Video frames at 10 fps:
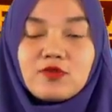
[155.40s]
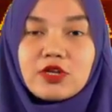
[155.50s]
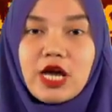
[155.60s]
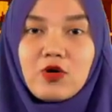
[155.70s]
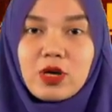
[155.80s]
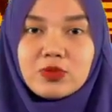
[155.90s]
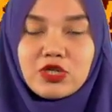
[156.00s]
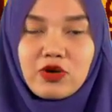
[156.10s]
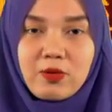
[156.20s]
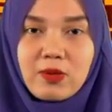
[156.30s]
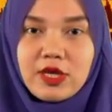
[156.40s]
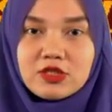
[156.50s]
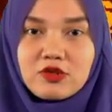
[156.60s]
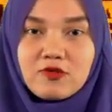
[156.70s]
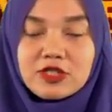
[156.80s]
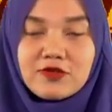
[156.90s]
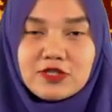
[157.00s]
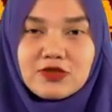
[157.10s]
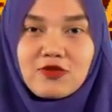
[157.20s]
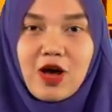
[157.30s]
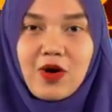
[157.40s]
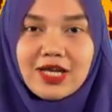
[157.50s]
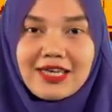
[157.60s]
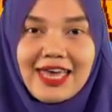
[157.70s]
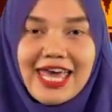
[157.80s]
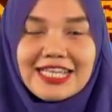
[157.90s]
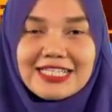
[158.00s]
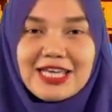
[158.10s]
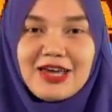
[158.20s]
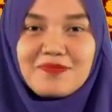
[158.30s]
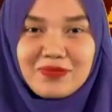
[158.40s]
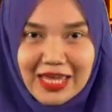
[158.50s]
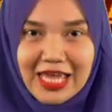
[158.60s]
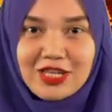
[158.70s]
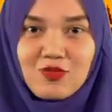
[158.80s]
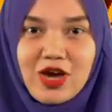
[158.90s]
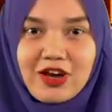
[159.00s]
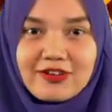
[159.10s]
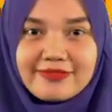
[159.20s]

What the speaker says: now. I'm Shira Abang Manso for TV Sarawak, anytime, anywhere.